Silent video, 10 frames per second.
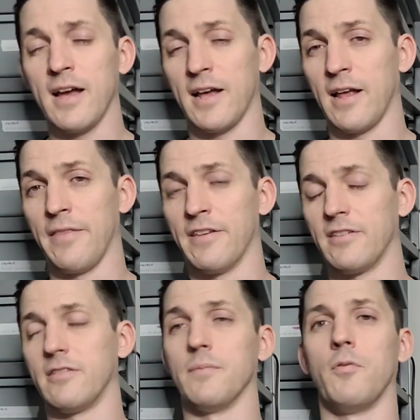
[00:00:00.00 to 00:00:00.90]
And this
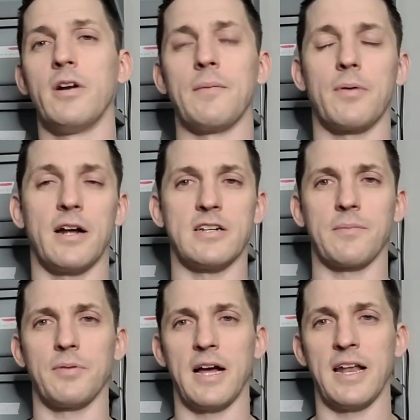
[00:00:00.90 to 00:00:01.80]
is the point of
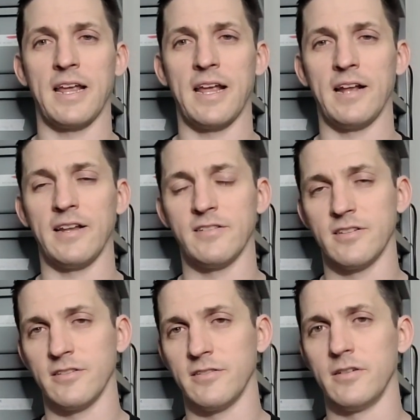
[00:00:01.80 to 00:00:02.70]
project planning. It is
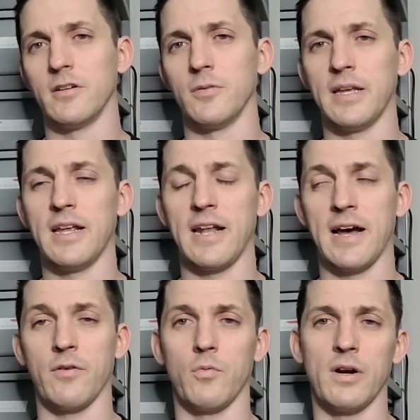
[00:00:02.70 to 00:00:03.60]
to zero in
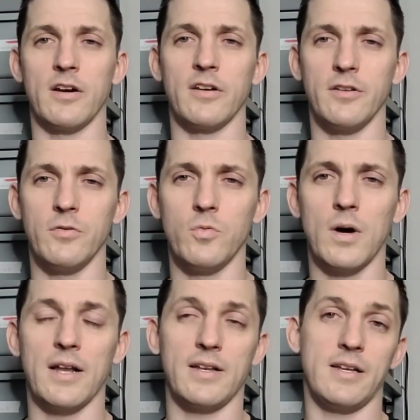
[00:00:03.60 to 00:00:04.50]
on where you
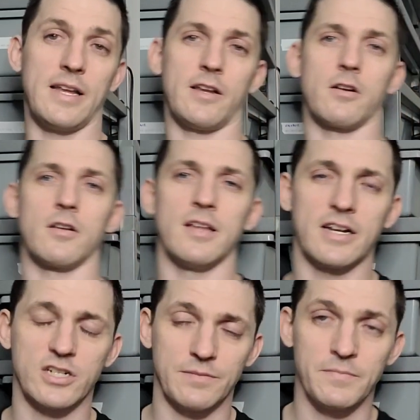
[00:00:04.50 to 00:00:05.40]
want to take your
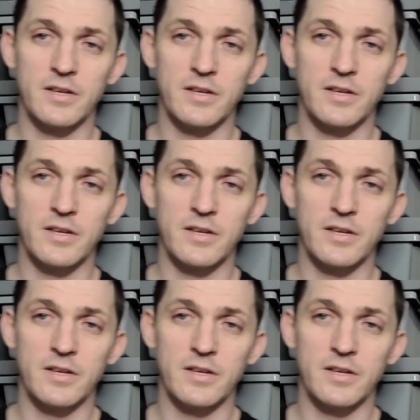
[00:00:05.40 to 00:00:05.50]
collection.